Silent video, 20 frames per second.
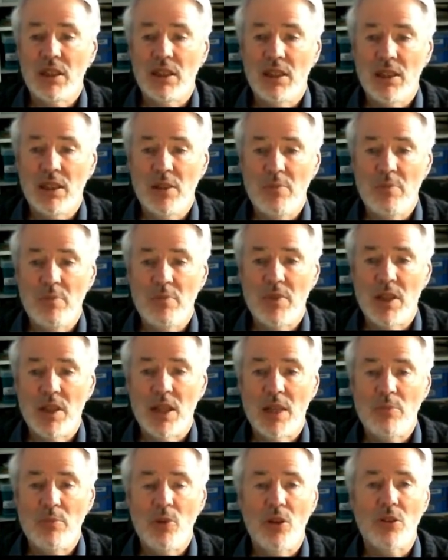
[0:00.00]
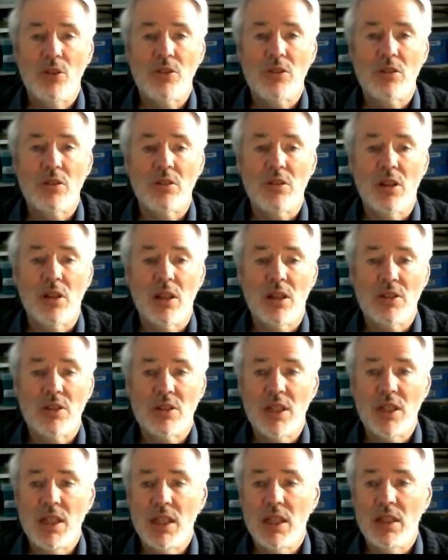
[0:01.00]
I'm not
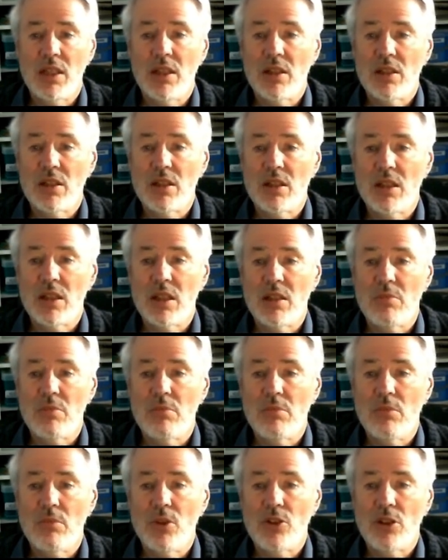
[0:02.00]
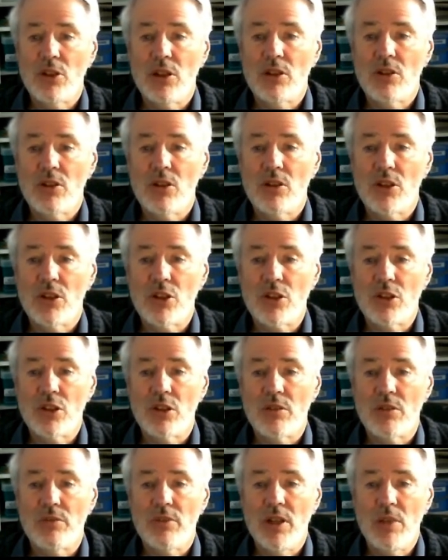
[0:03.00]
saying that the Modular Cognition
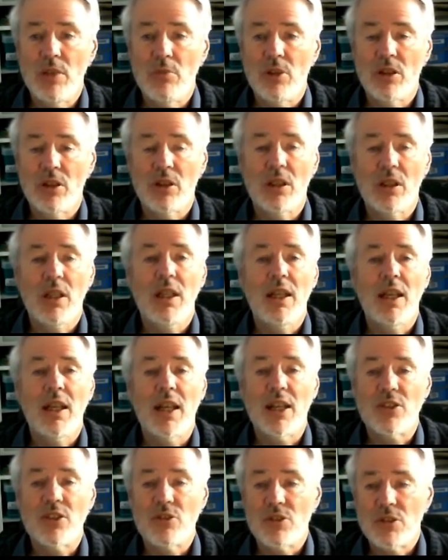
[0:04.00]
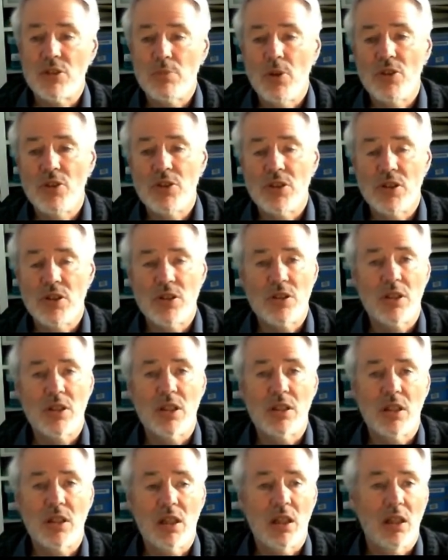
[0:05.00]
Framework has responses
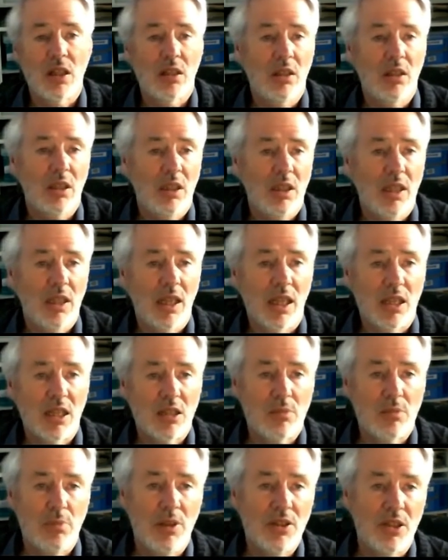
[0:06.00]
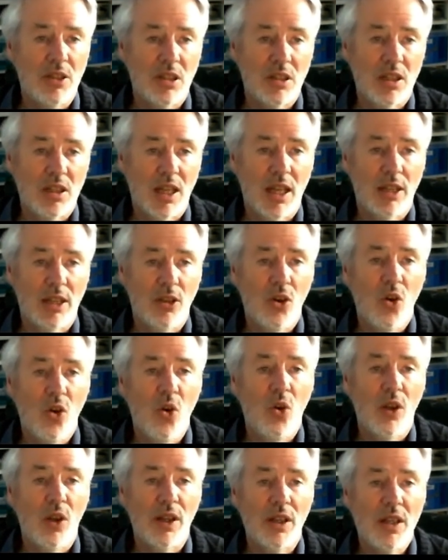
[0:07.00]
that are explicit and
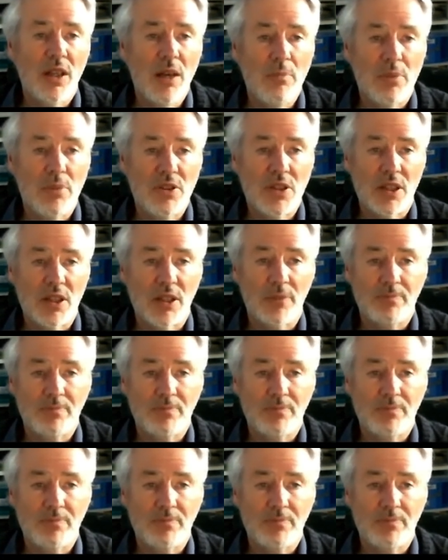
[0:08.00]
all-encompassing.